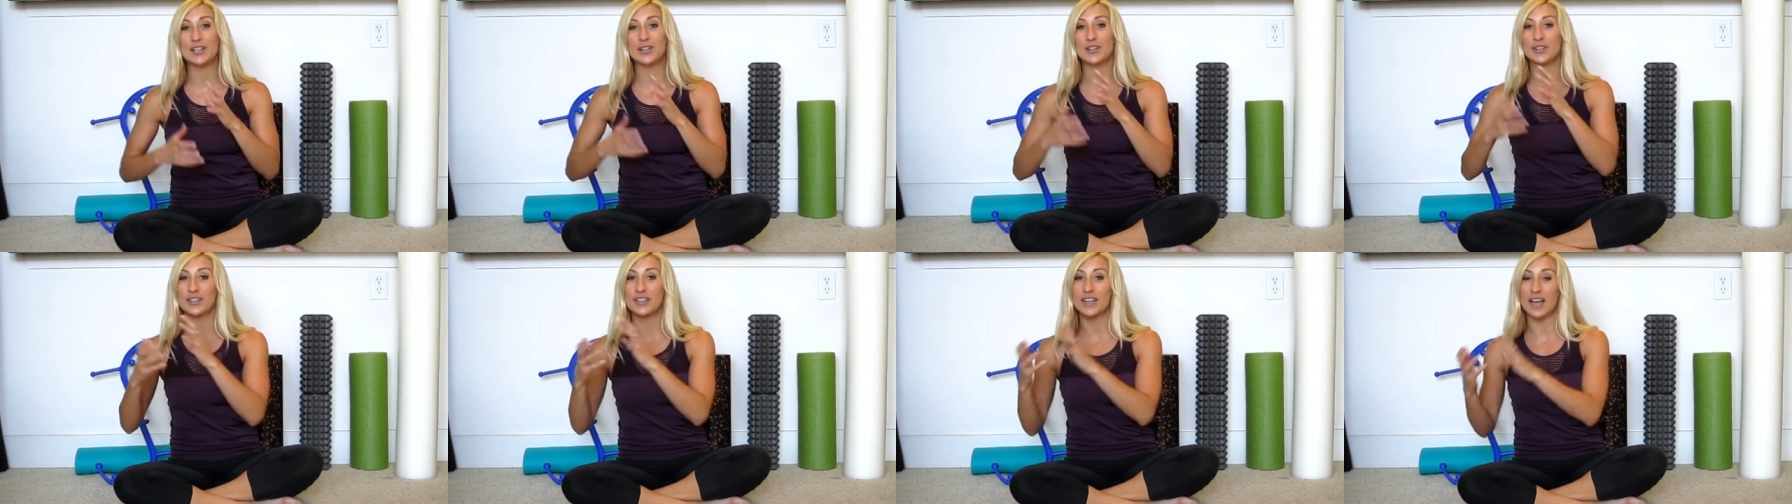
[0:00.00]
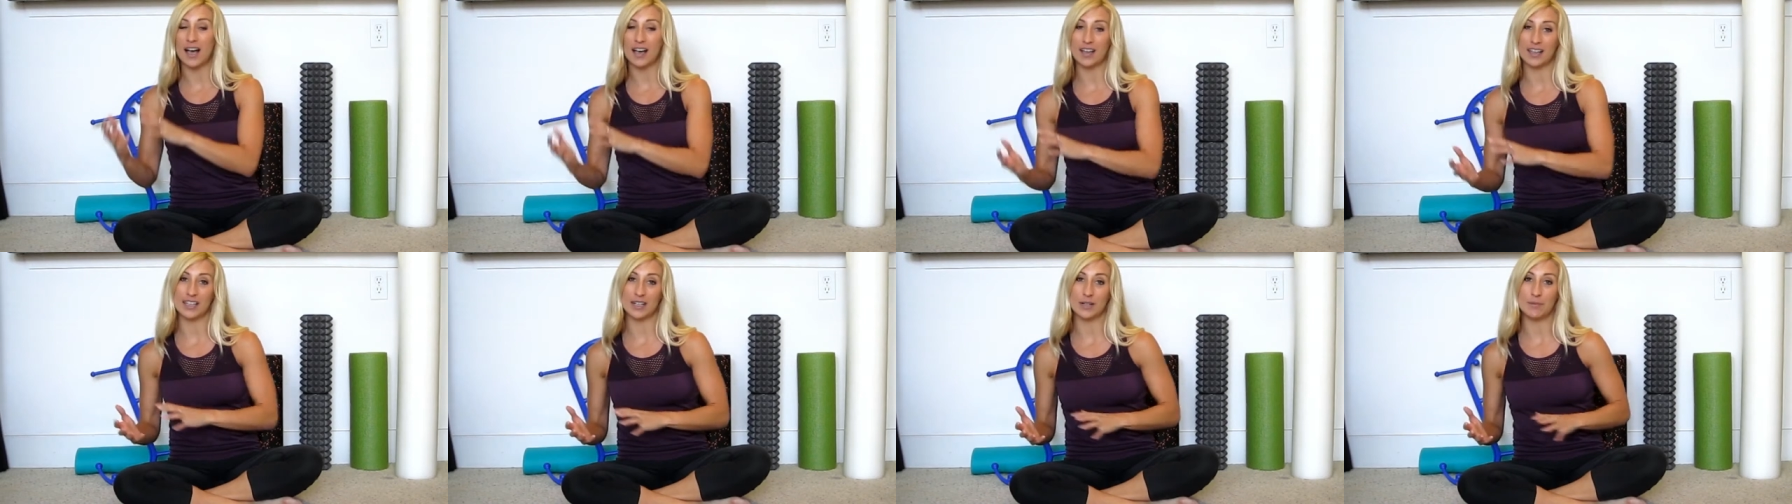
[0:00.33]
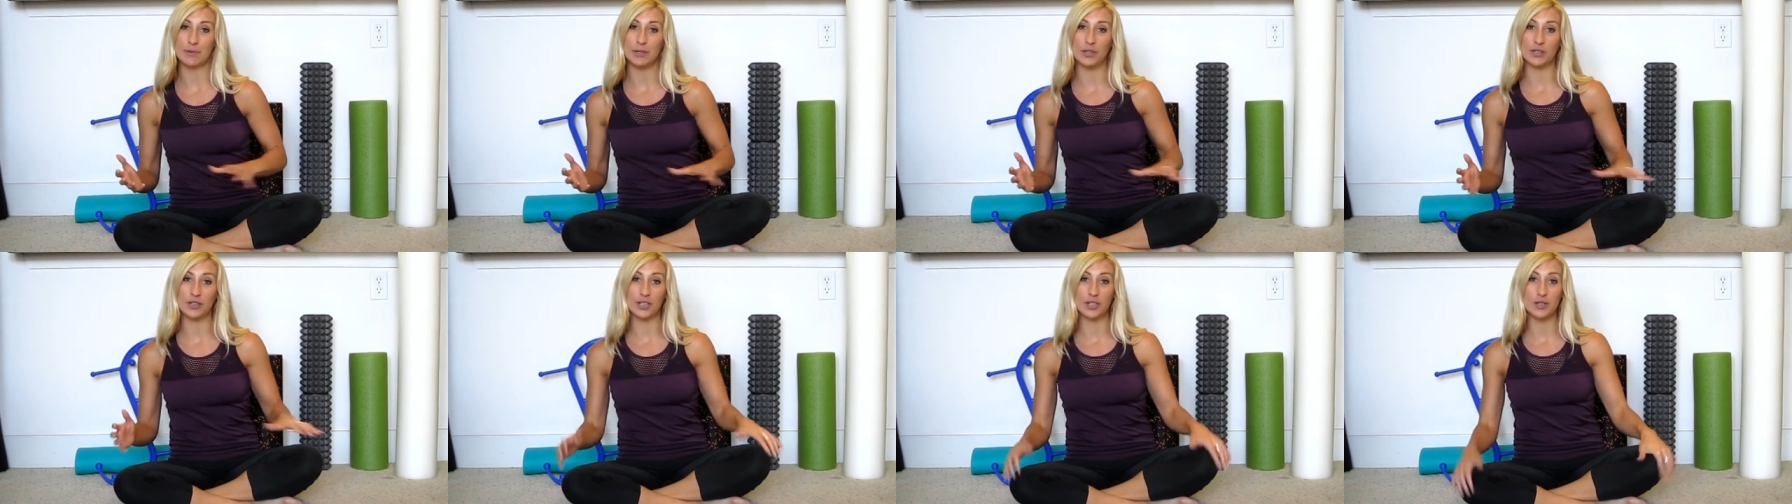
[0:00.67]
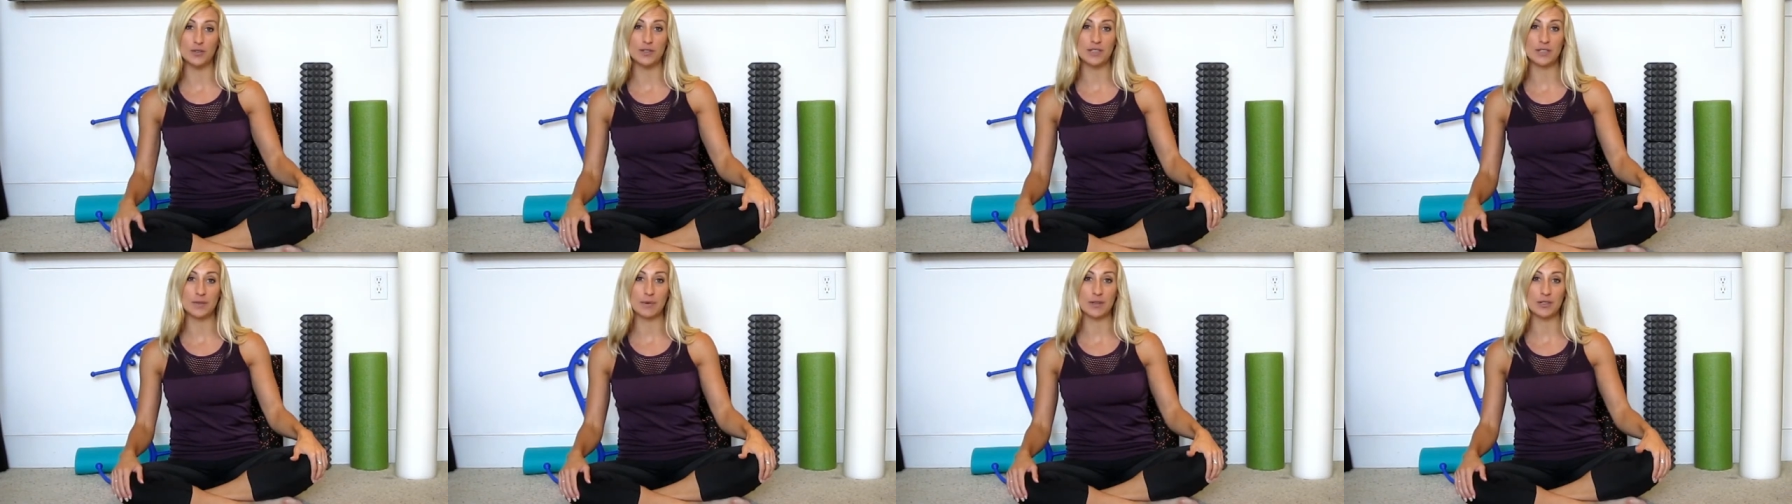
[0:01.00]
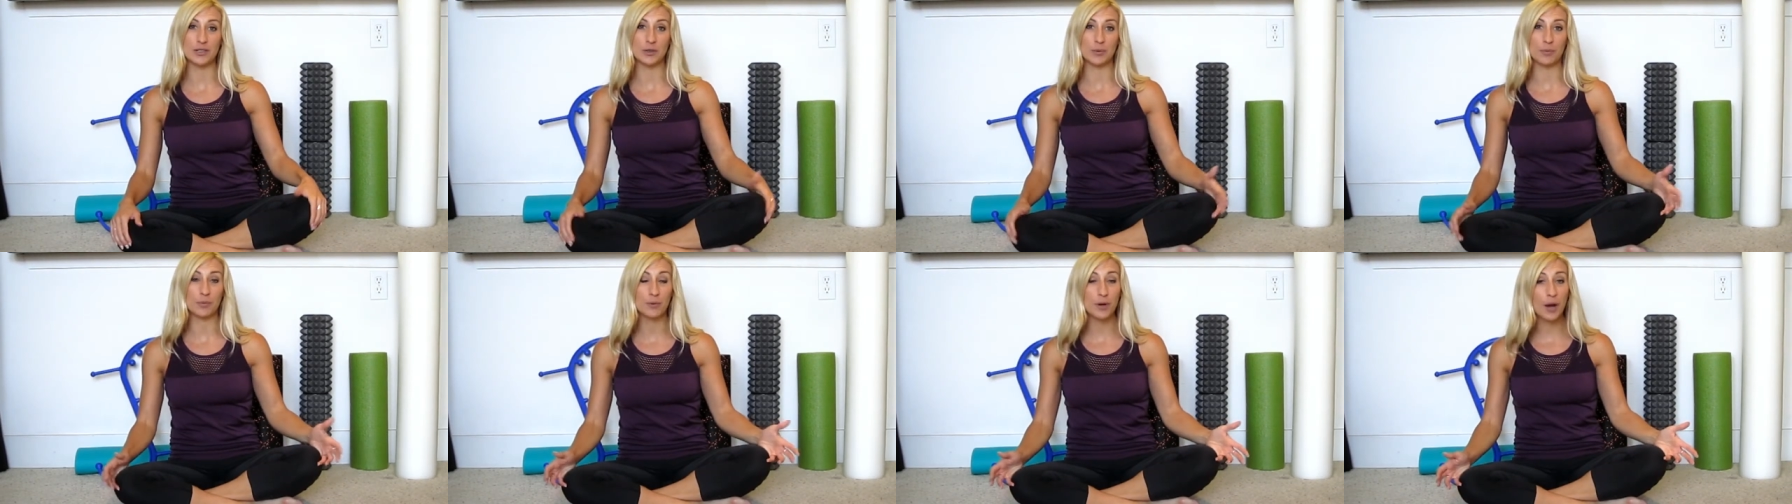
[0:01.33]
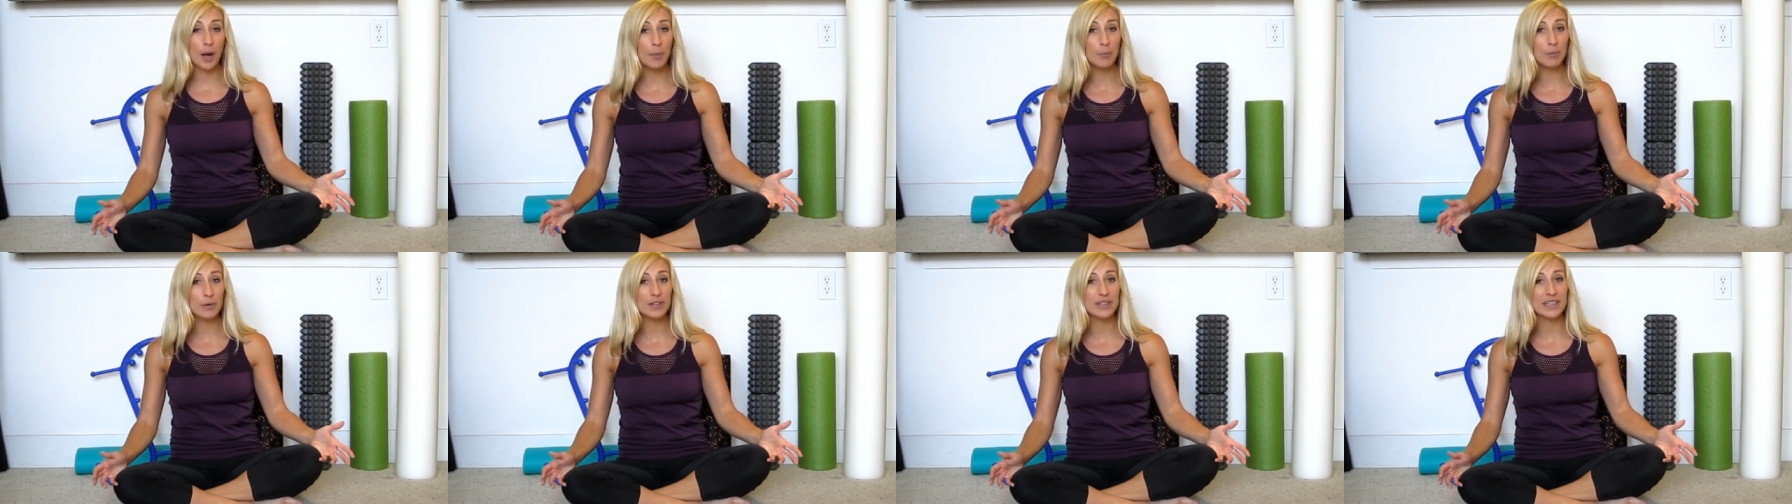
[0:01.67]
you're not going to be able to use the muscle
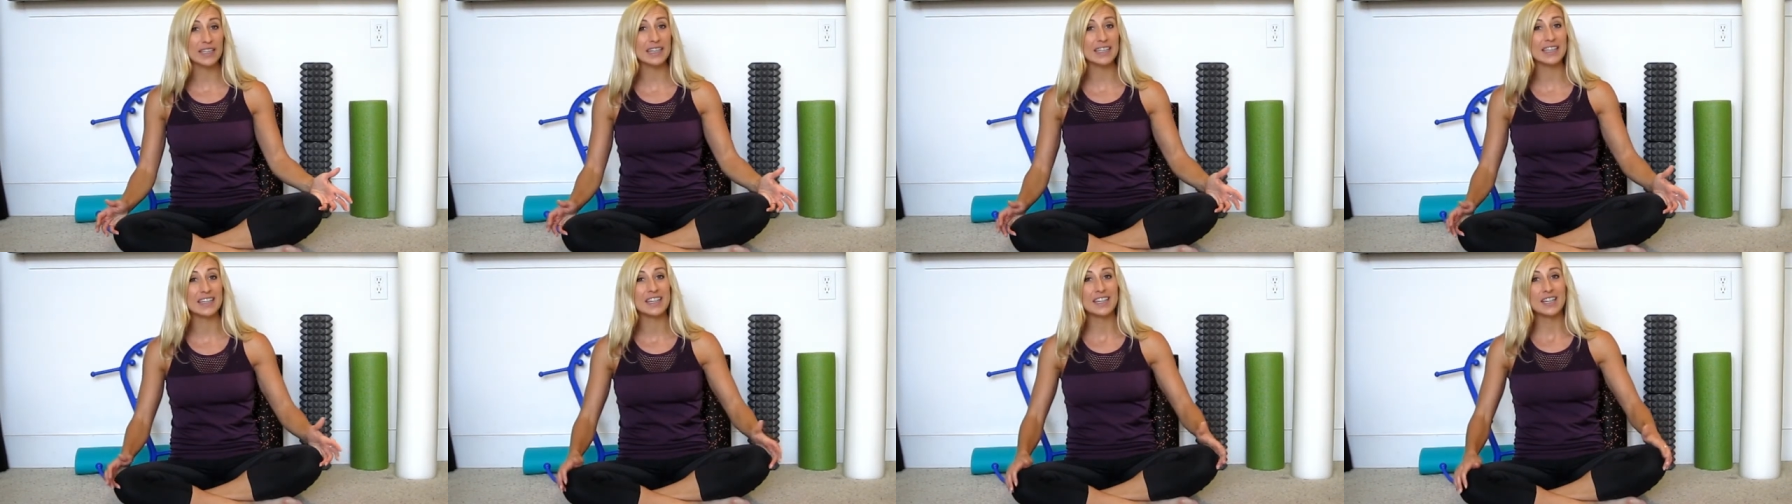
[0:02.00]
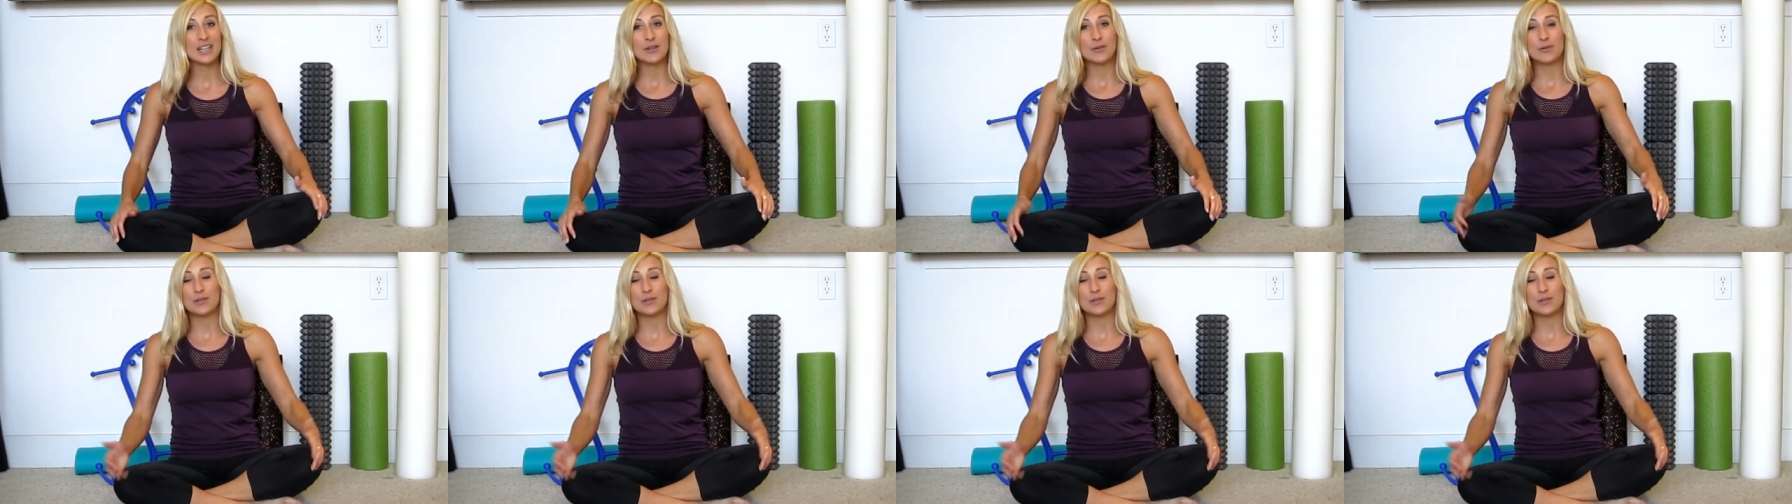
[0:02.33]
properly,